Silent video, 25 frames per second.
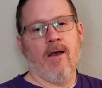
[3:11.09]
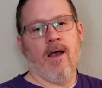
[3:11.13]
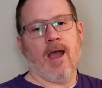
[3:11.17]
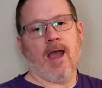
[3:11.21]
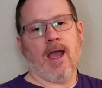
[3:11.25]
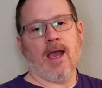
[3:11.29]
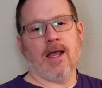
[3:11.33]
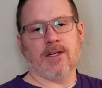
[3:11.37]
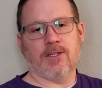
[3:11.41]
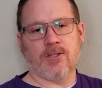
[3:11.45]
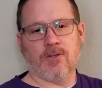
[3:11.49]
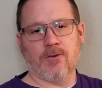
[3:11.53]

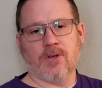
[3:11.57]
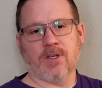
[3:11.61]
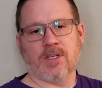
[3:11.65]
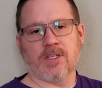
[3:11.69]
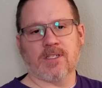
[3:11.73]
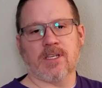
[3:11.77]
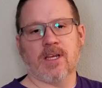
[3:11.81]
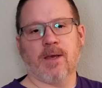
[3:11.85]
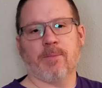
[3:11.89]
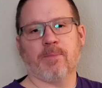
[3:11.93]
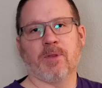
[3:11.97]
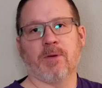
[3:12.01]
and to
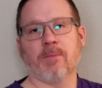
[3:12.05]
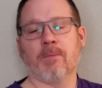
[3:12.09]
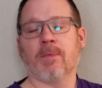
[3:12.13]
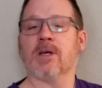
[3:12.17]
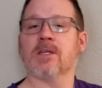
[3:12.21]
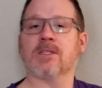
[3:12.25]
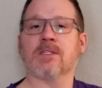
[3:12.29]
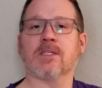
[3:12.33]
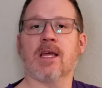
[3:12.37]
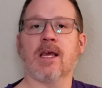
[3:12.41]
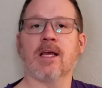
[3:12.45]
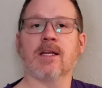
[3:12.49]
accept the
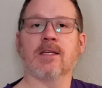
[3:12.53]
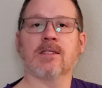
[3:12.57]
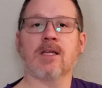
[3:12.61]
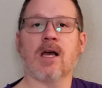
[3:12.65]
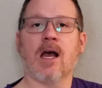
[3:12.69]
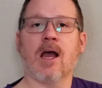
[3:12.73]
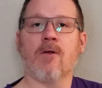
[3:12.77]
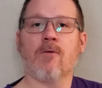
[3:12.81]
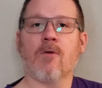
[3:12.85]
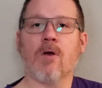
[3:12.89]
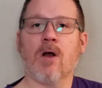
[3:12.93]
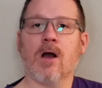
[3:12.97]
Mustang
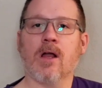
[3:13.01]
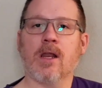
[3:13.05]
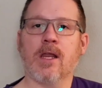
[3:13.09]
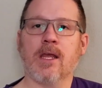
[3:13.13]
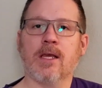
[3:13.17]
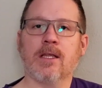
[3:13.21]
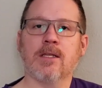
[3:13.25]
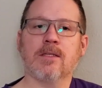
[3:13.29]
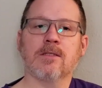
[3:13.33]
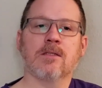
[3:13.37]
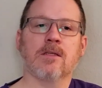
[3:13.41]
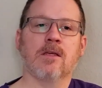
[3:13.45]
tie rod
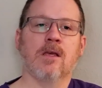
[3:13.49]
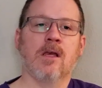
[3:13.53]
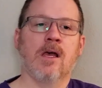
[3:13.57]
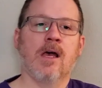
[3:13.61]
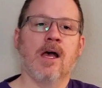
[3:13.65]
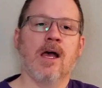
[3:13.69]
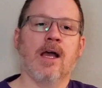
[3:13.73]
ends,